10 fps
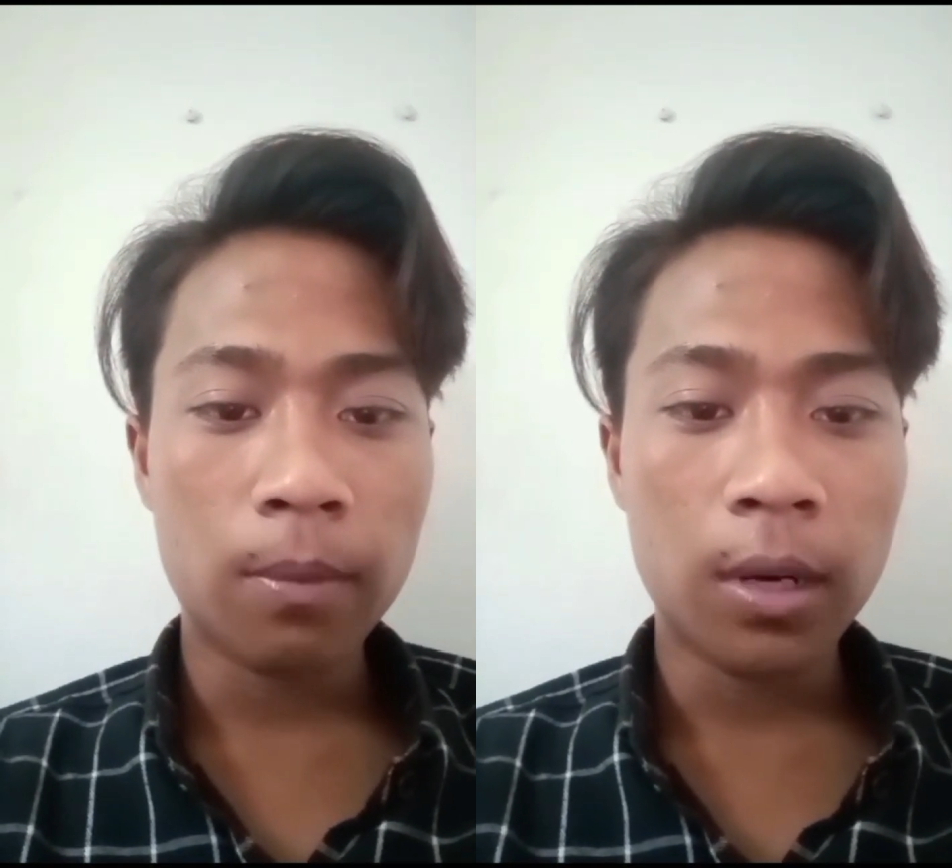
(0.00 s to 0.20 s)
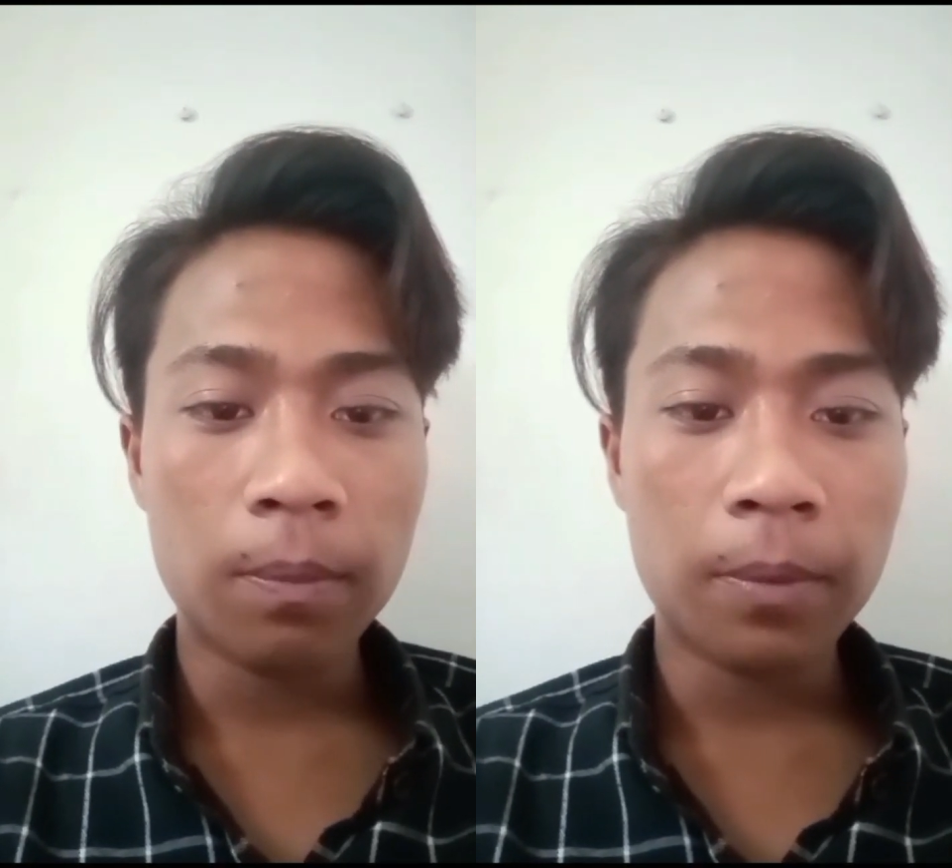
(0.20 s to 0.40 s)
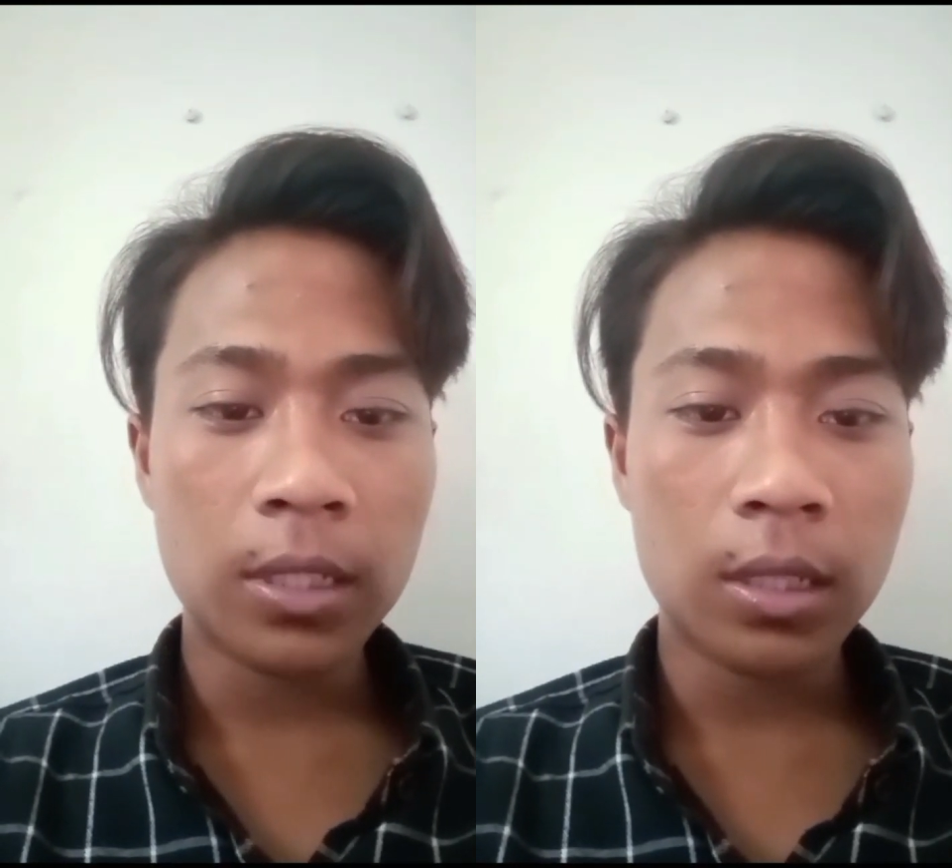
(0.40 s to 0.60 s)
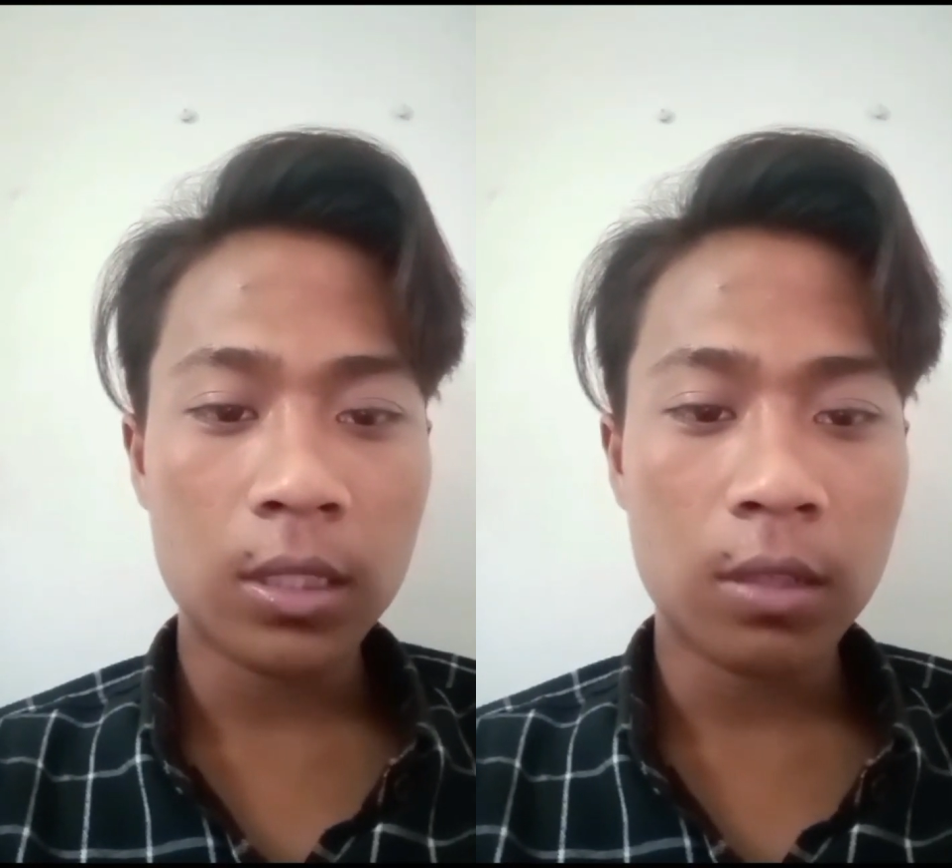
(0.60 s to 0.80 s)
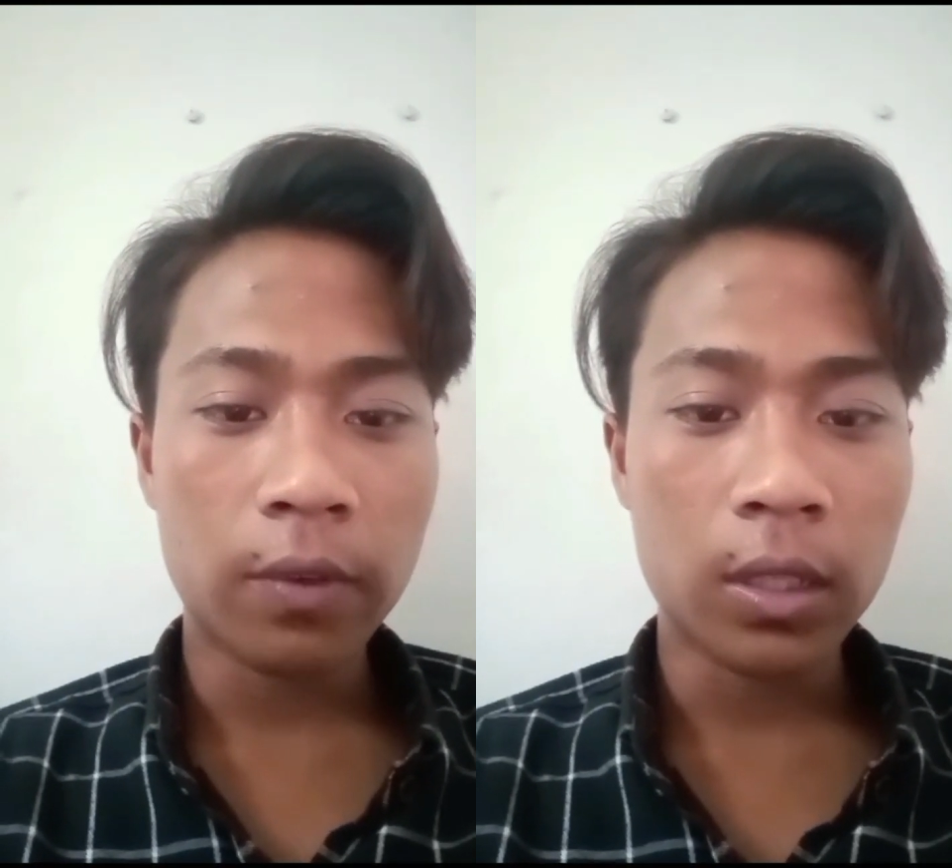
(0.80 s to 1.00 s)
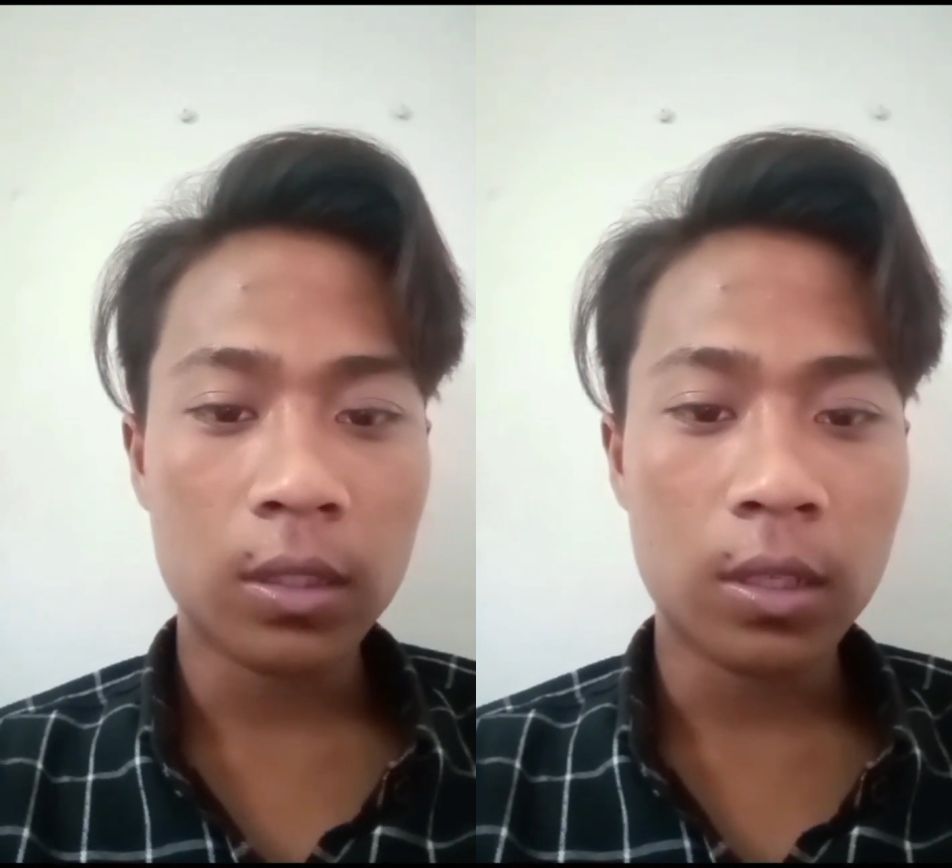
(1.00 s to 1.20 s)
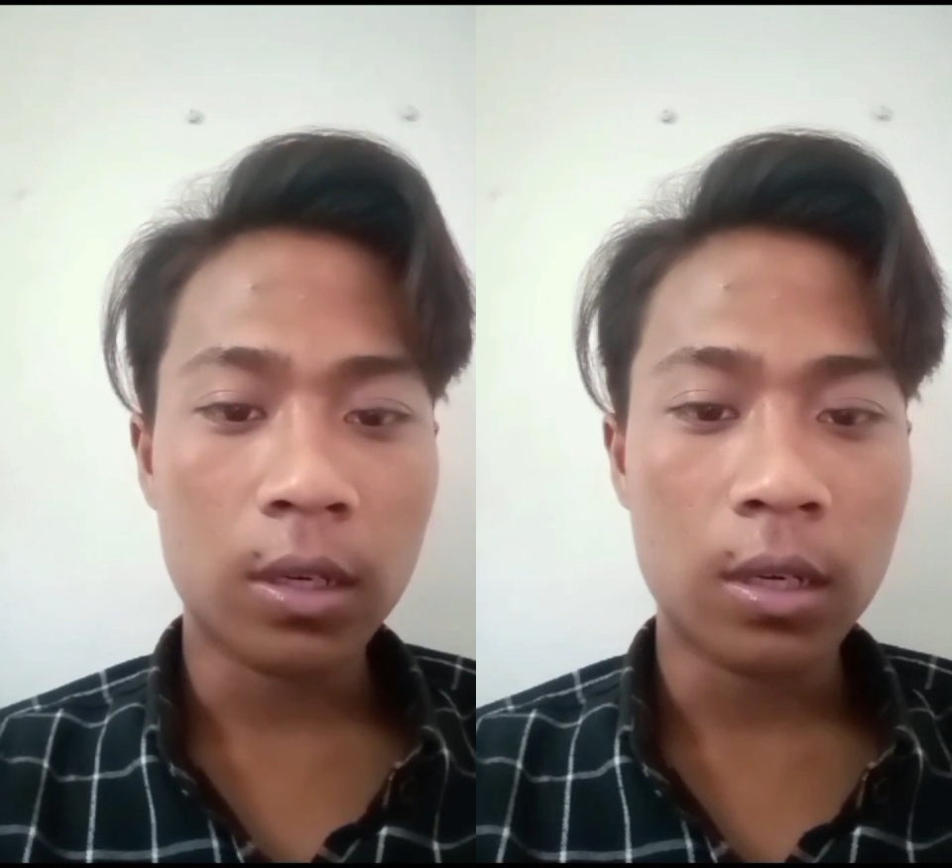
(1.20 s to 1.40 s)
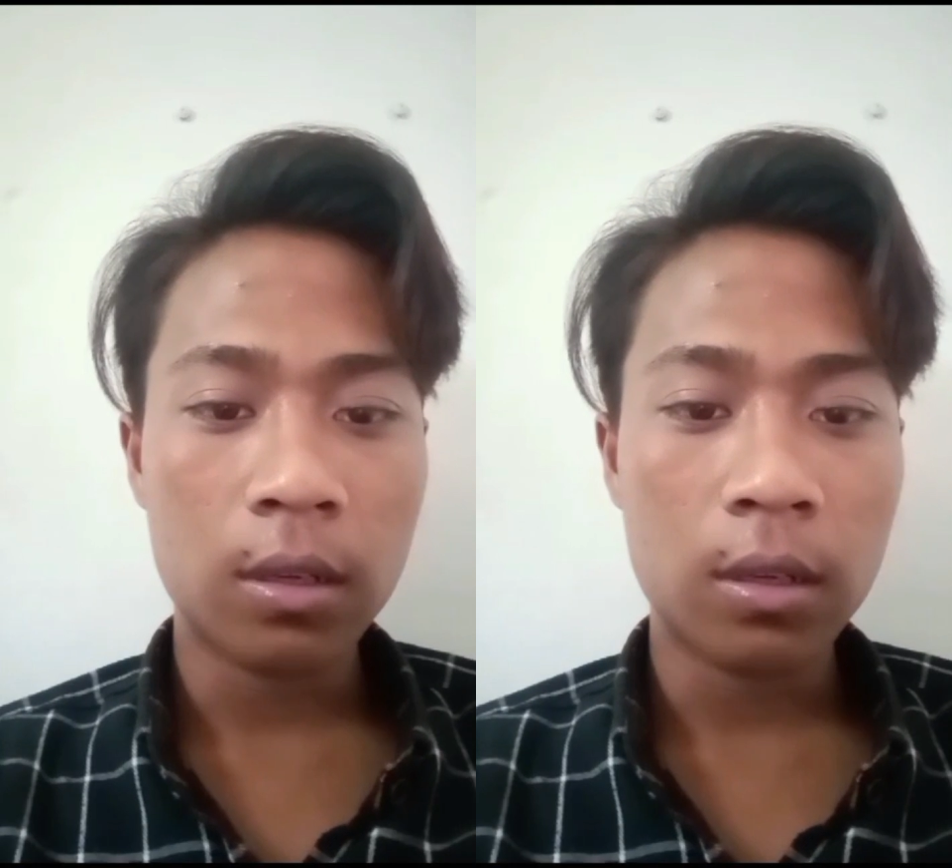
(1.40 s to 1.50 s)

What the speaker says: presentation factor.